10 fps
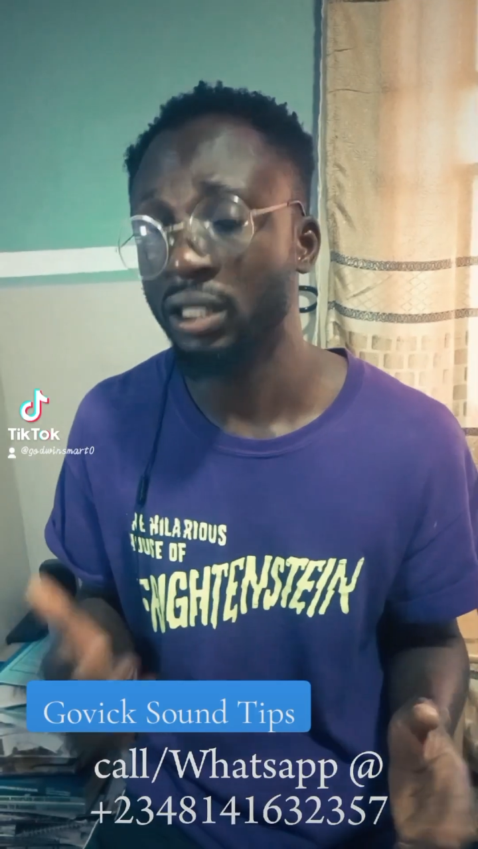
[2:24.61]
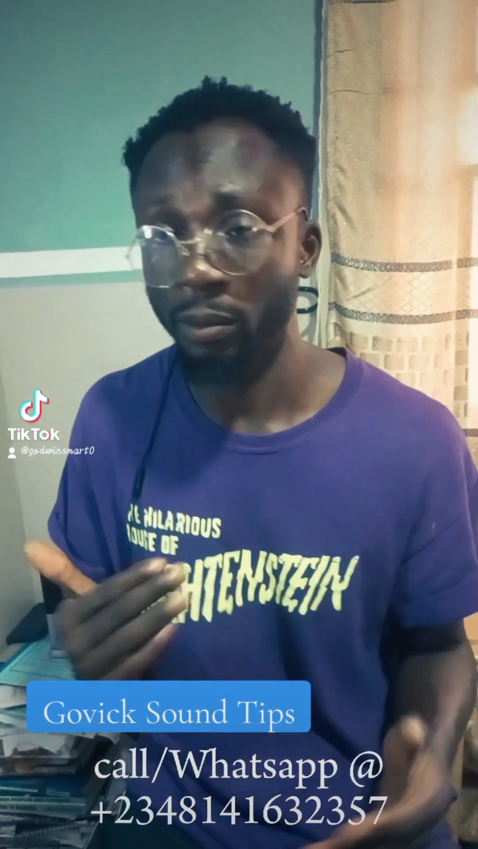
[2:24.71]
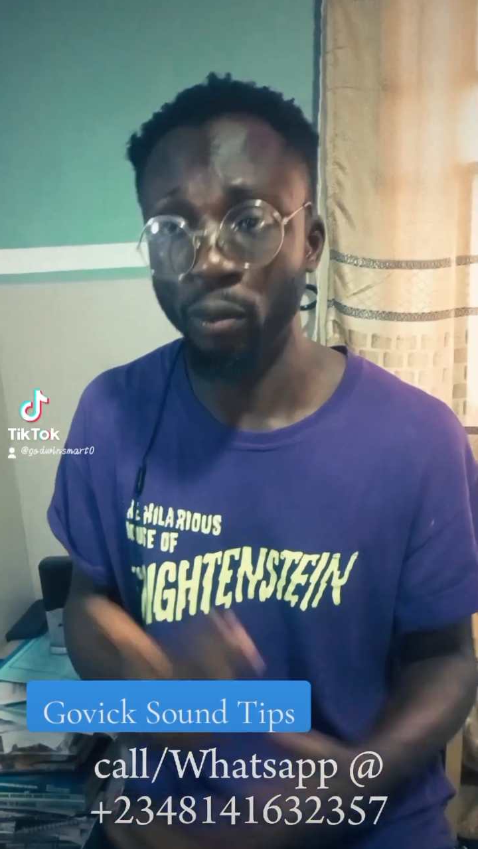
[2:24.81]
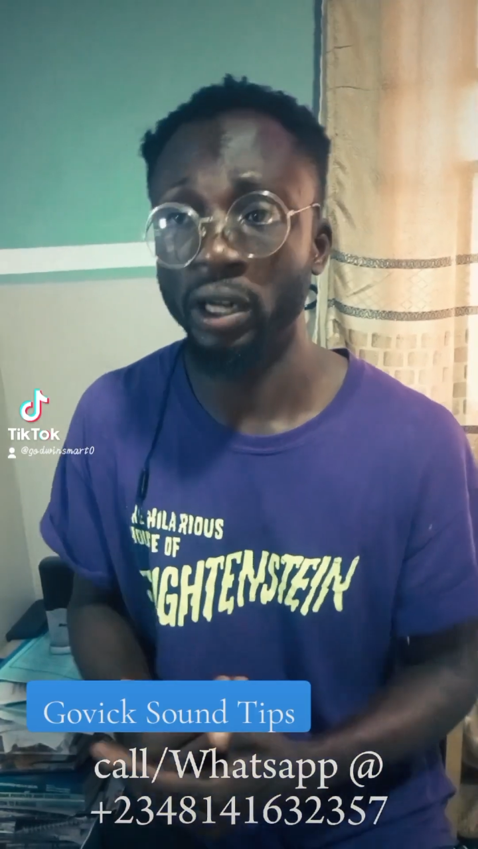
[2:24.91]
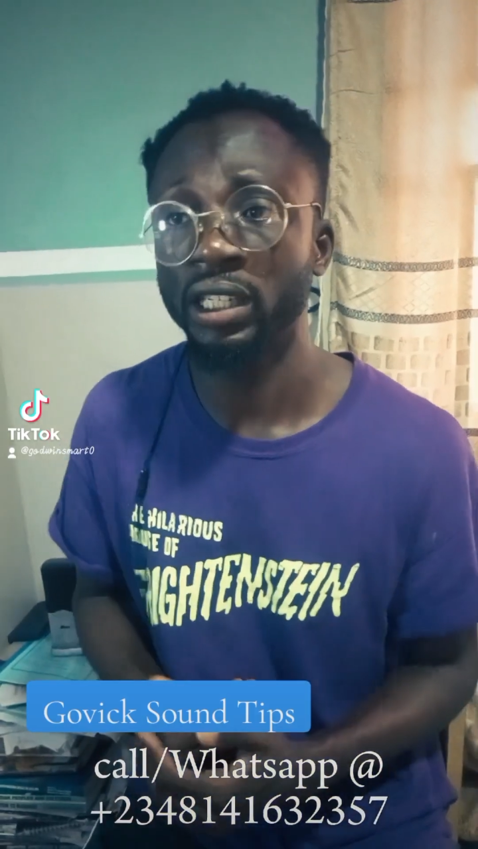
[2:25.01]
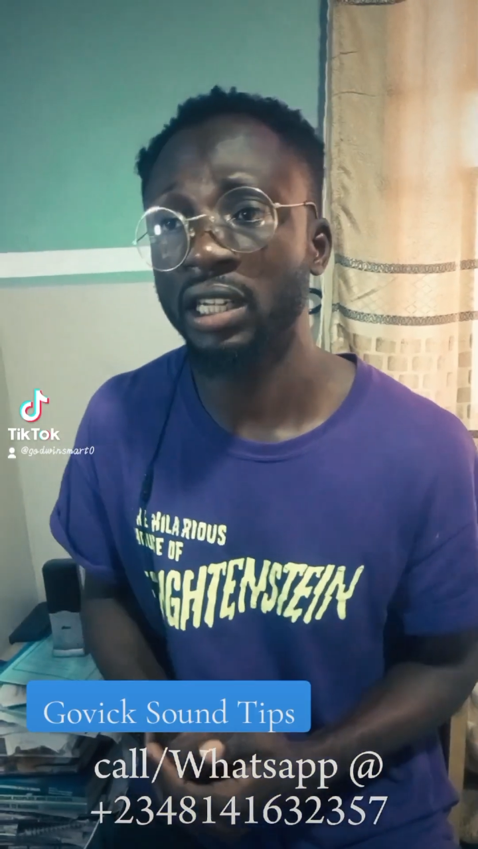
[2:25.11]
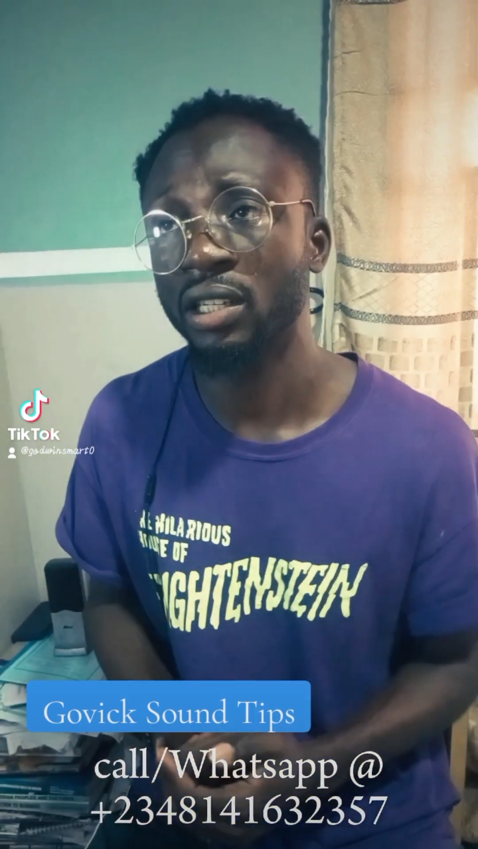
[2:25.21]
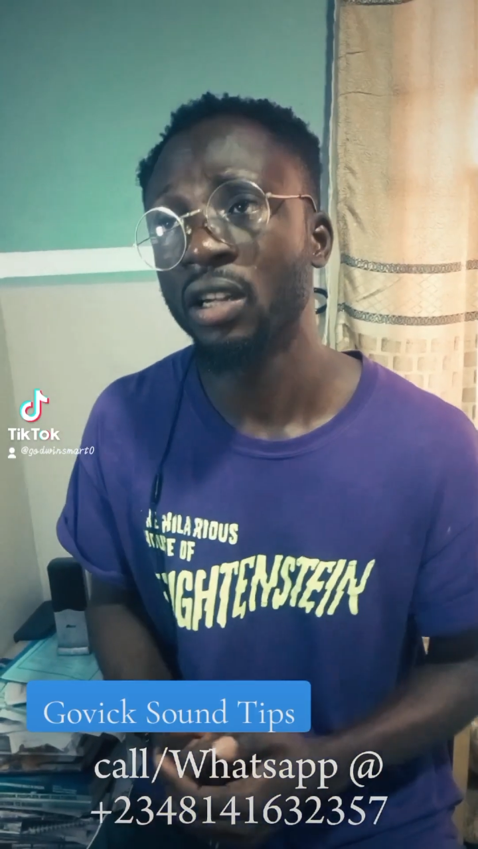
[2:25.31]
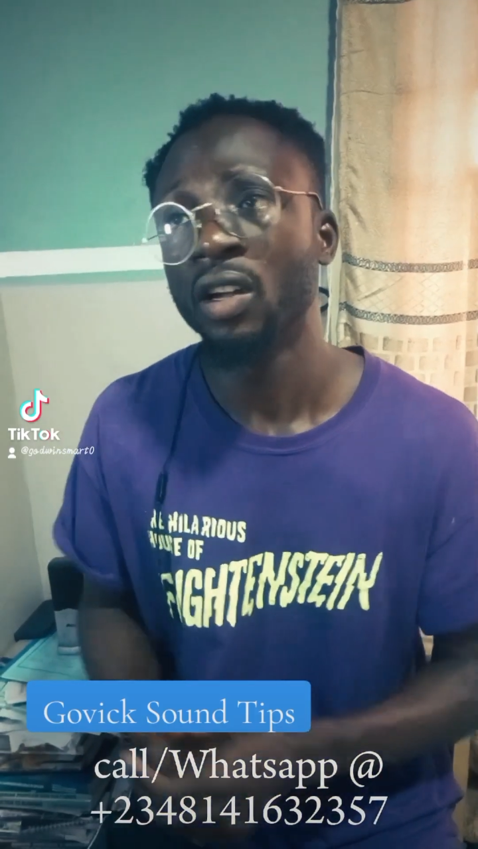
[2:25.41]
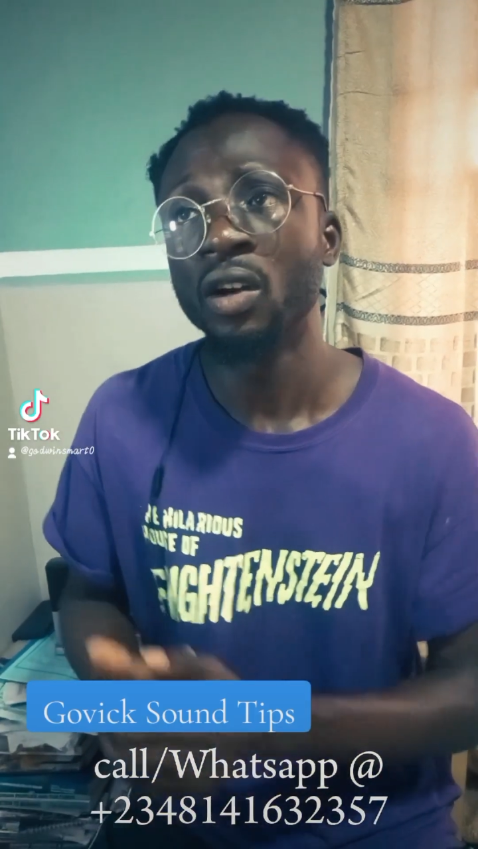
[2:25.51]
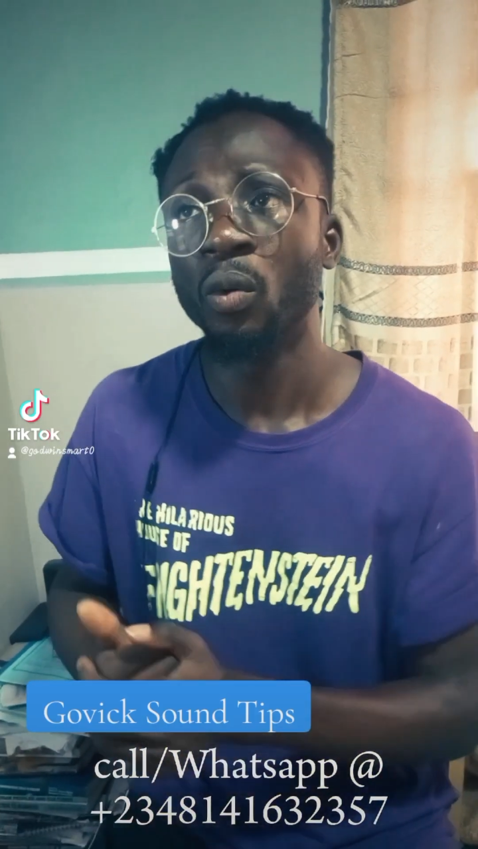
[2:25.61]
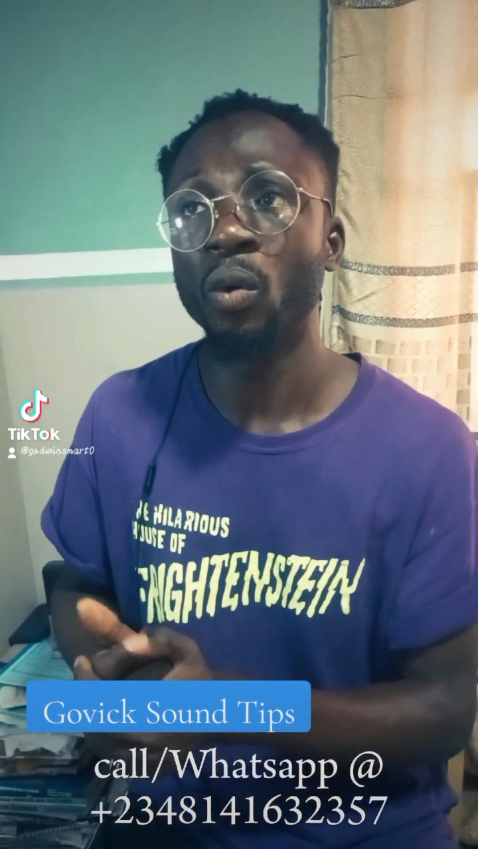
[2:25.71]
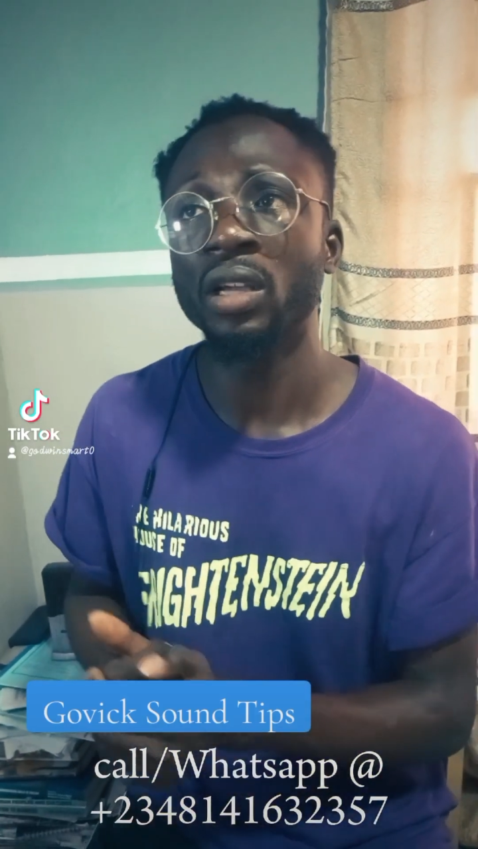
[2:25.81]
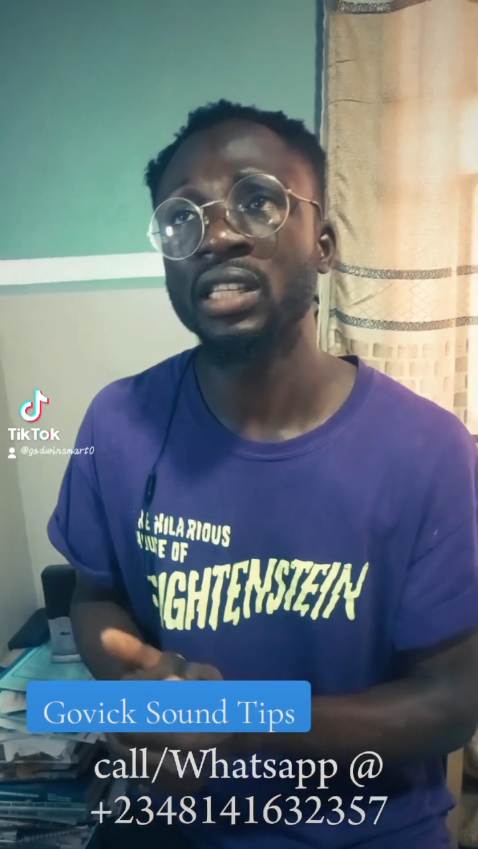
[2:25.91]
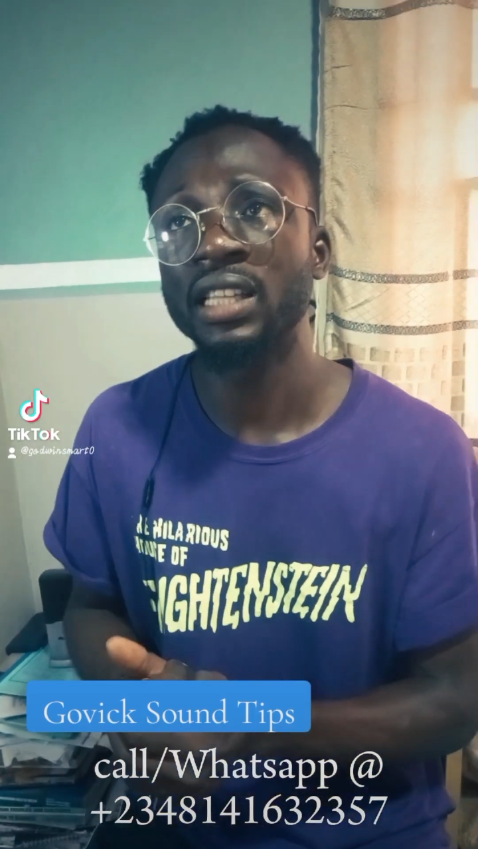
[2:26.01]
The point is, once